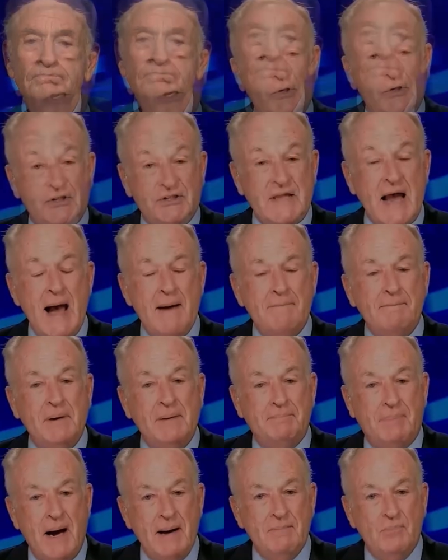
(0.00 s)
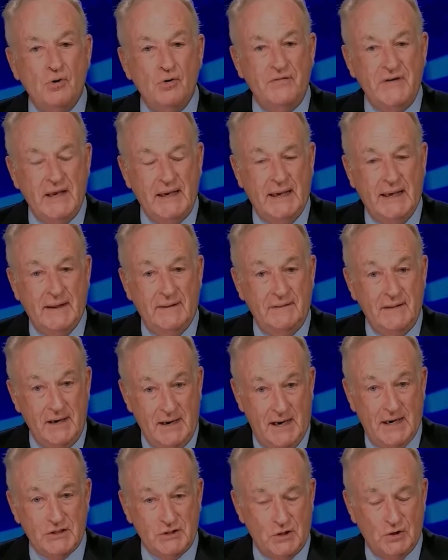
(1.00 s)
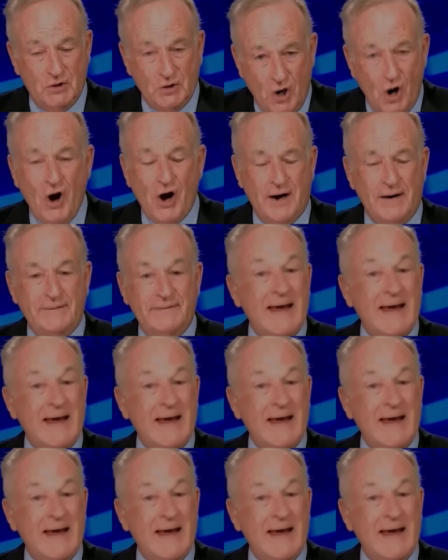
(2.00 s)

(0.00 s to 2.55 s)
You stop it by moving in the National Guard.